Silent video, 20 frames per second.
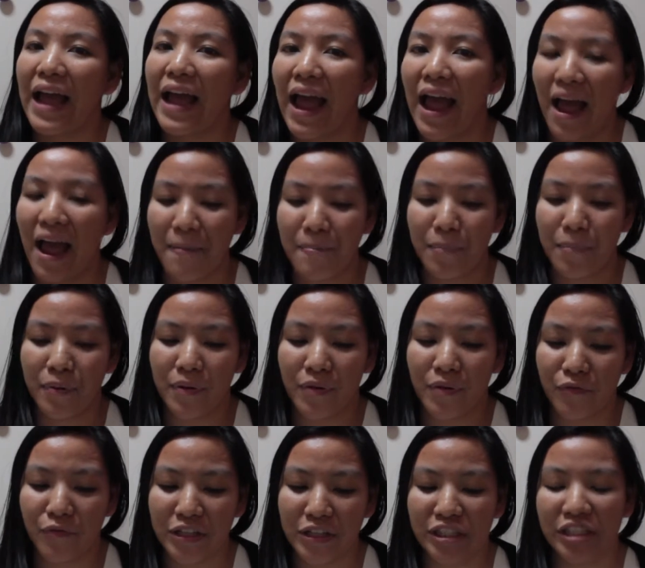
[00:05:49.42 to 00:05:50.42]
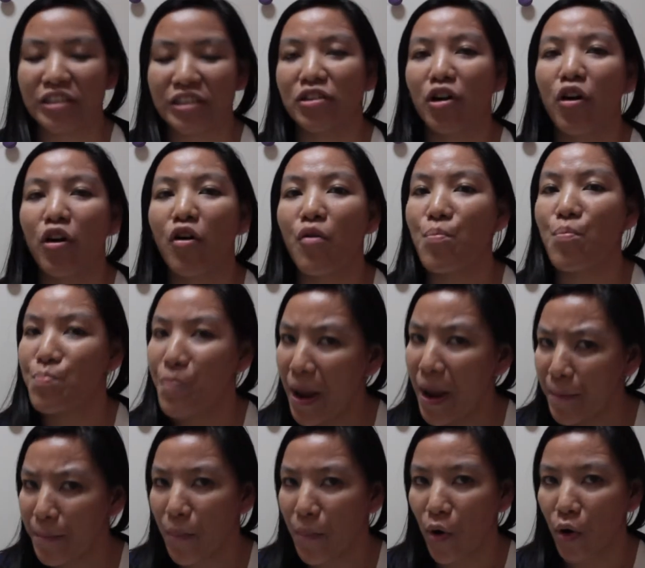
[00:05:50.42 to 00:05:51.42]
app which is called
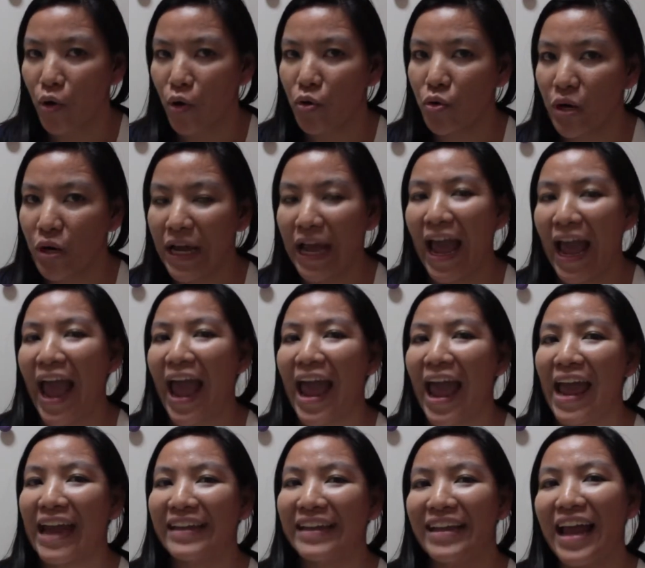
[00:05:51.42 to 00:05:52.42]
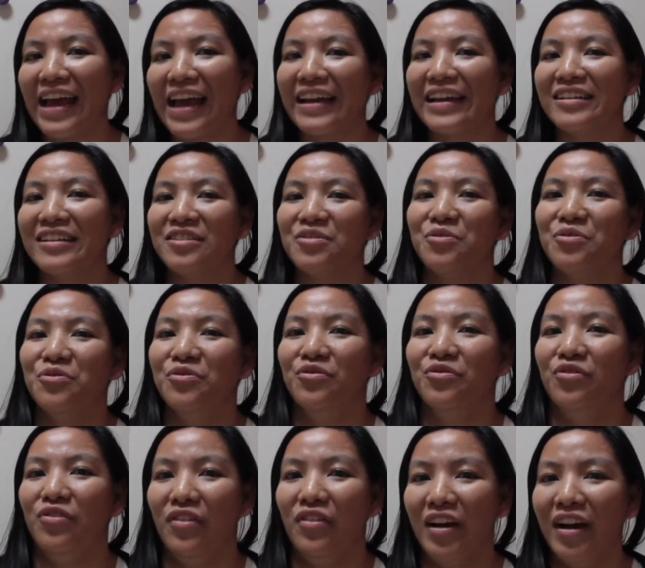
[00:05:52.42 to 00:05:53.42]
Memo, and that is
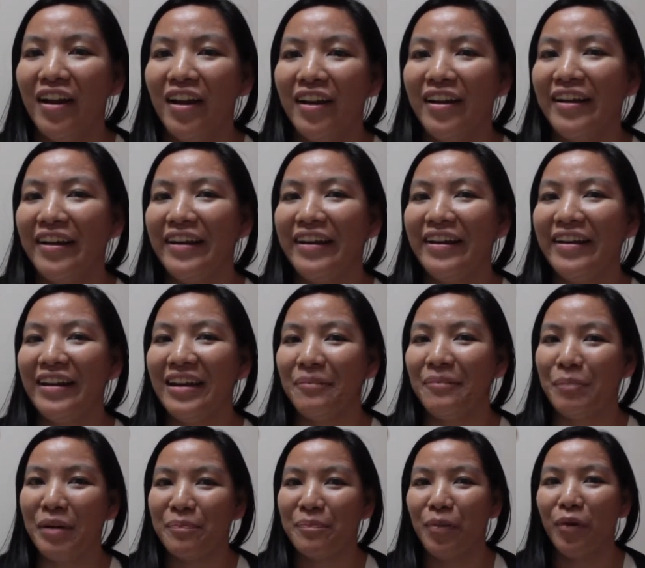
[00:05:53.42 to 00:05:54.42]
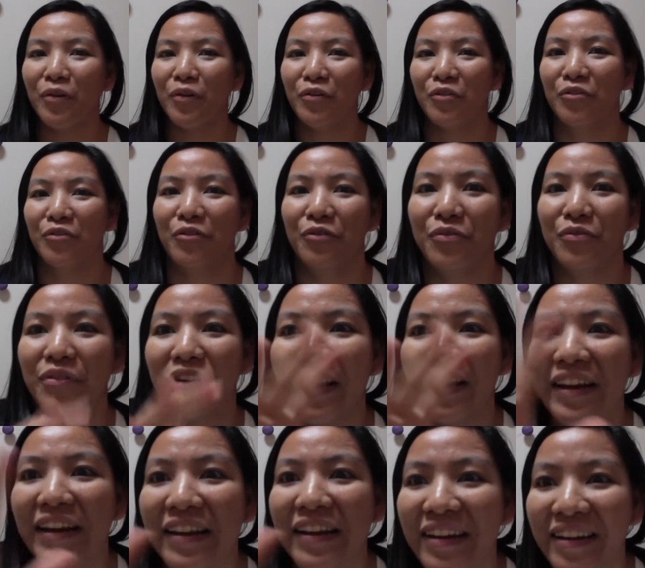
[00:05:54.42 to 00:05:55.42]
free. People,
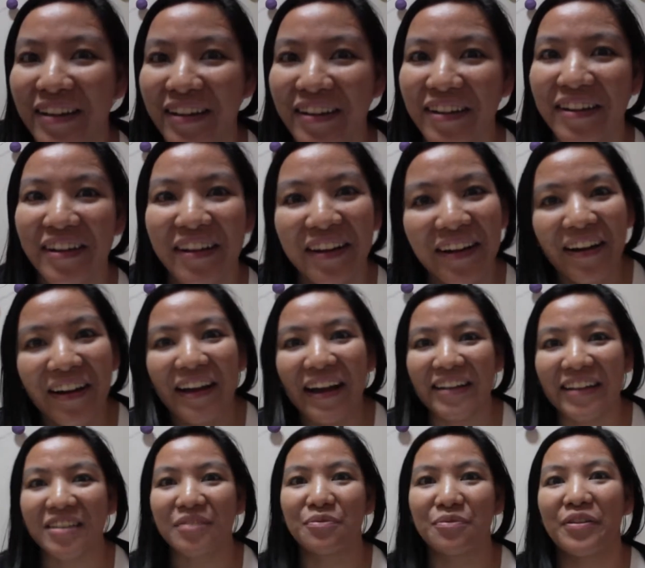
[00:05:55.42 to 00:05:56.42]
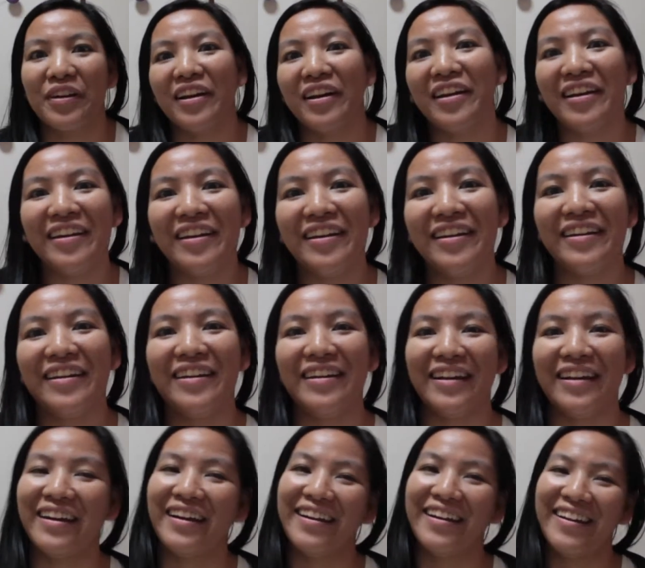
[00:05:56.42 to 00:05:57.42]
free, it's
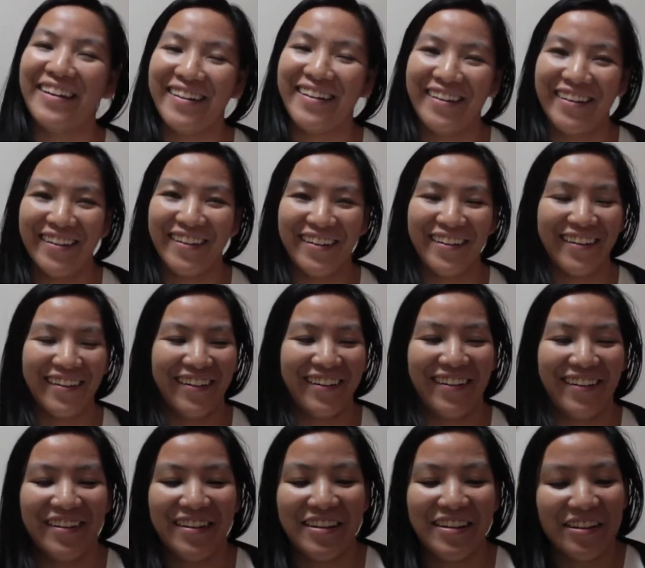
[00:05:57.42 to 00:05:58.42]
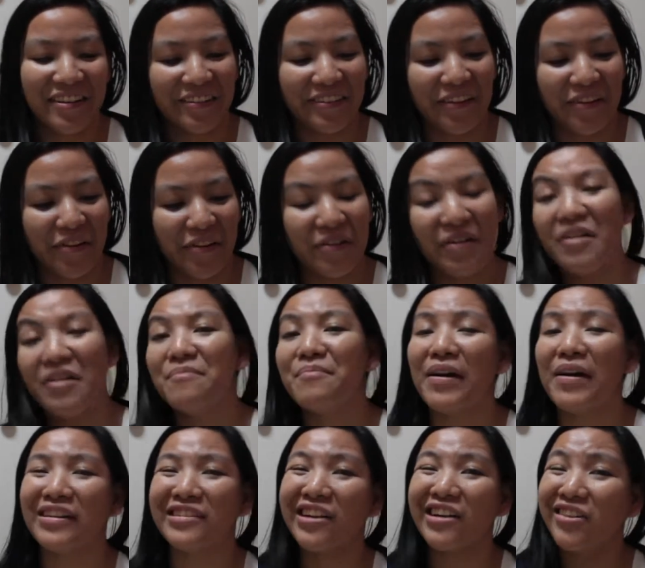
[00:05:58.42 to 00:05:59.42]
free. So,
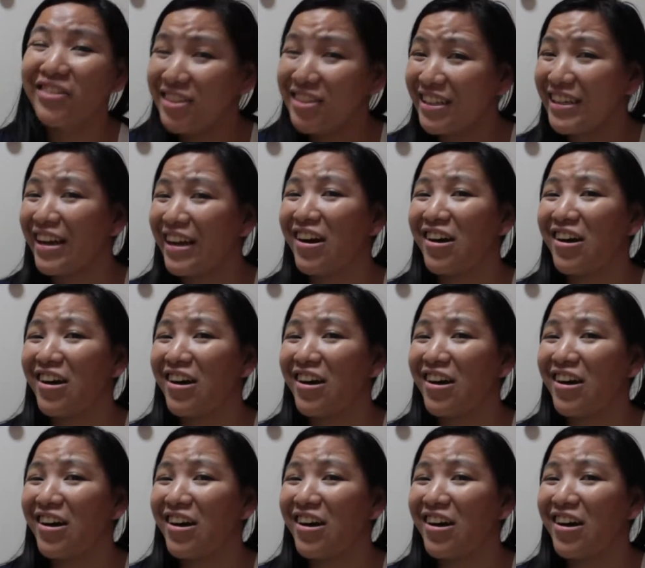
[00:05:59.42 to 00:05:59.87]
but it's only